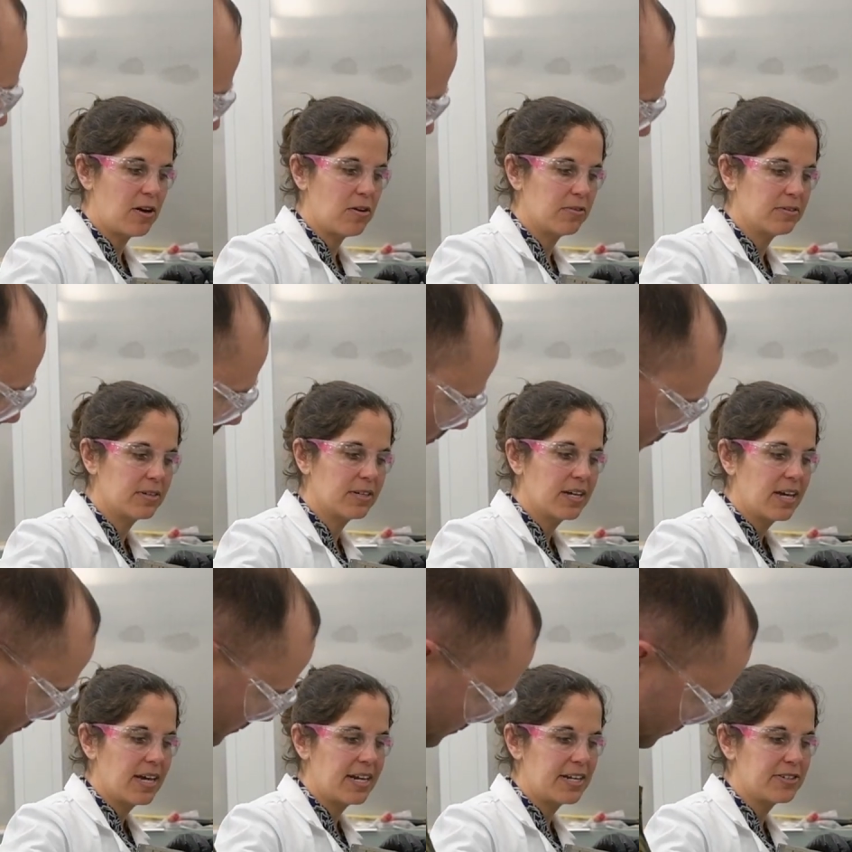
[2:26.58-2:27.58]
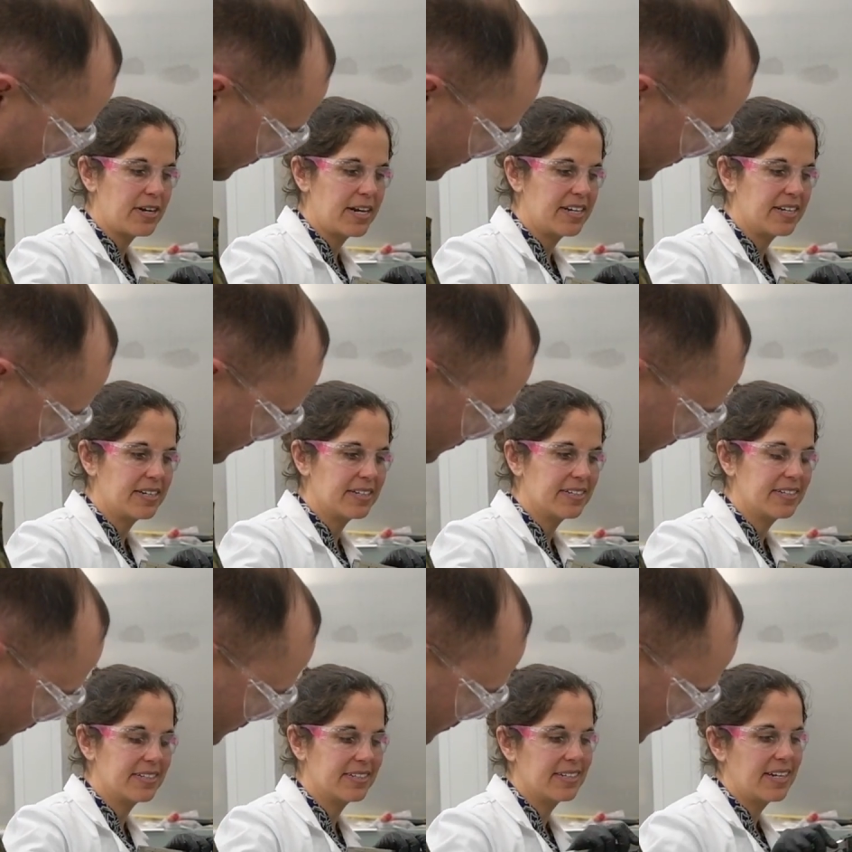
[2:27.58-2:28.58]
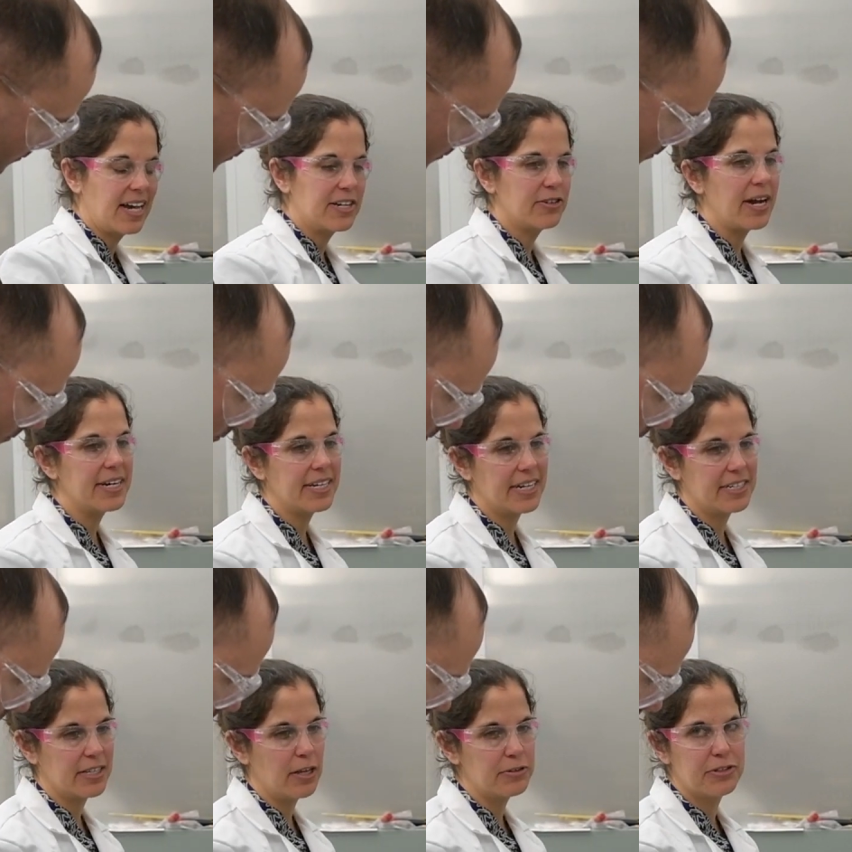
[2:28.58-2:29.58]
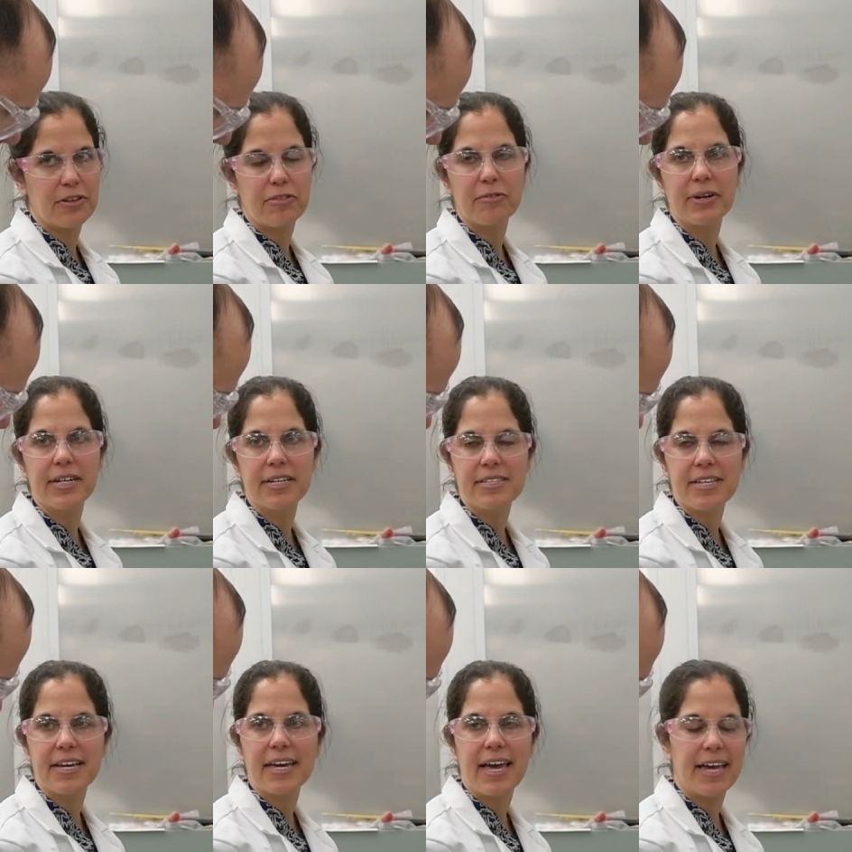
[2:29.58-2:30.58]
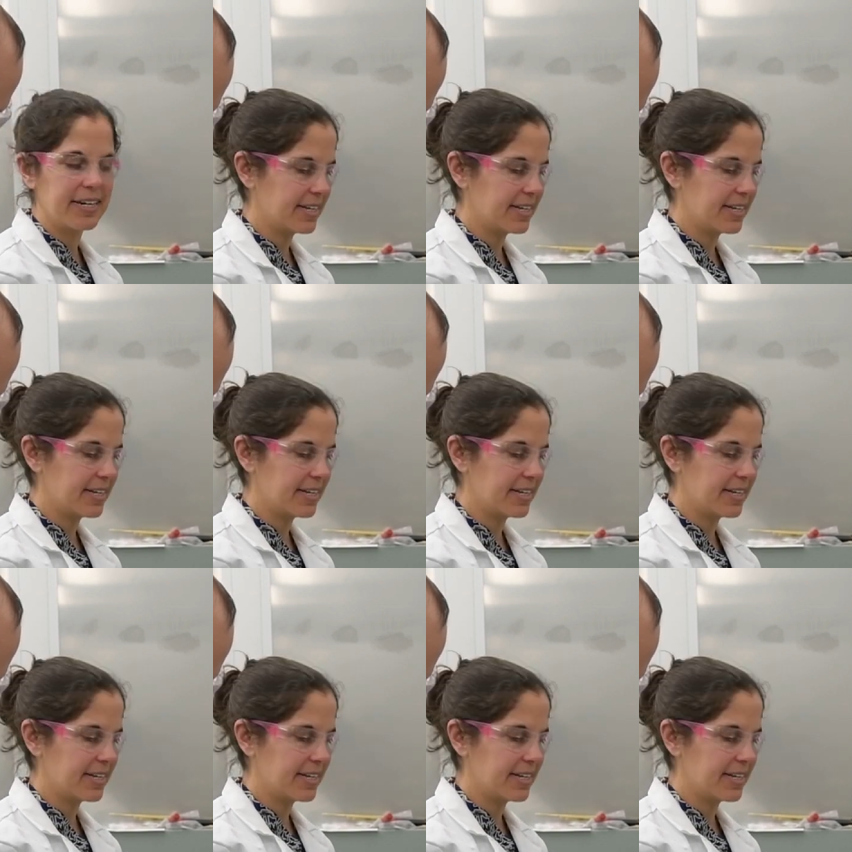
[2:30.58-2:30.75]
From there, I was paired up with Nikki Zander at the Army Research Lab.